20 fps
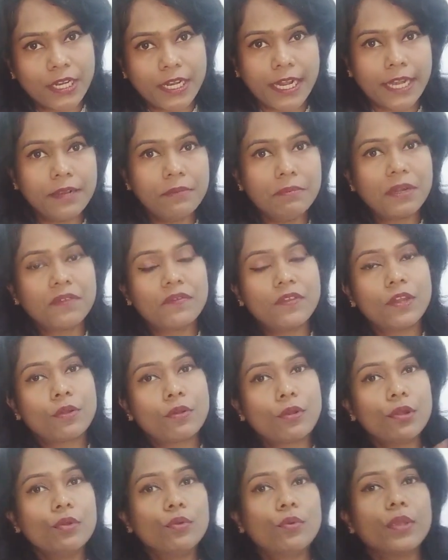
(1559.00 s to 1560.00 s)
land, but we are
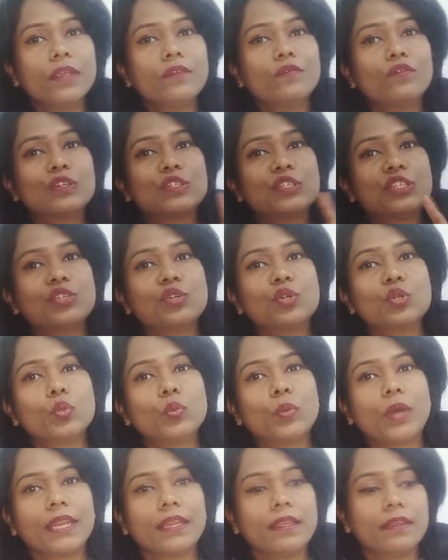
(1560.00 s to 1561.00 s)
not going for 0 to
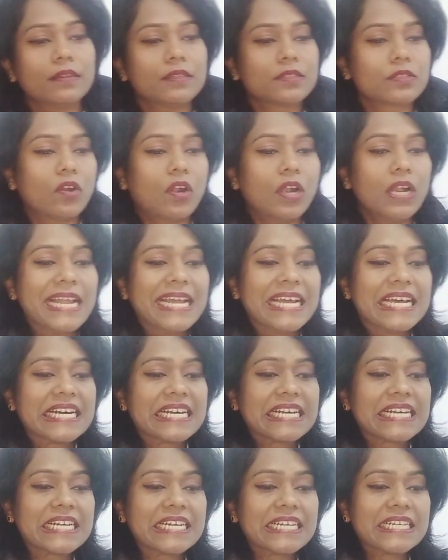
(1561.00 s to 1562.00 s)
1 year, is called
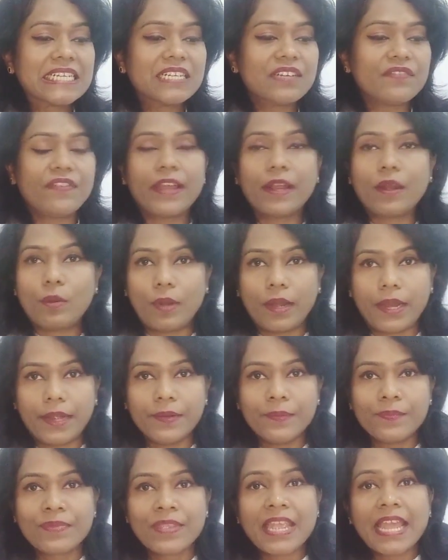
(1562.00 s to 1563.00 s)
current fallow land.
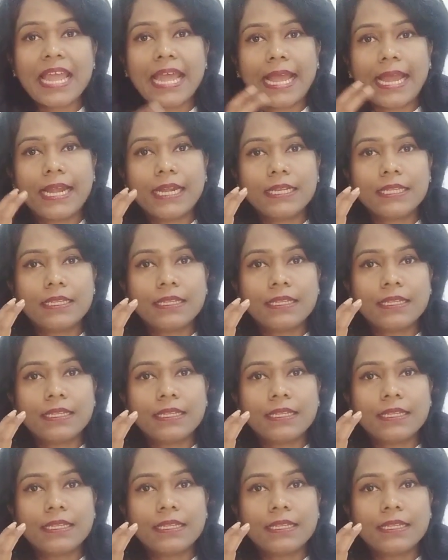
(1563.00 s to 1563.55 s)
And the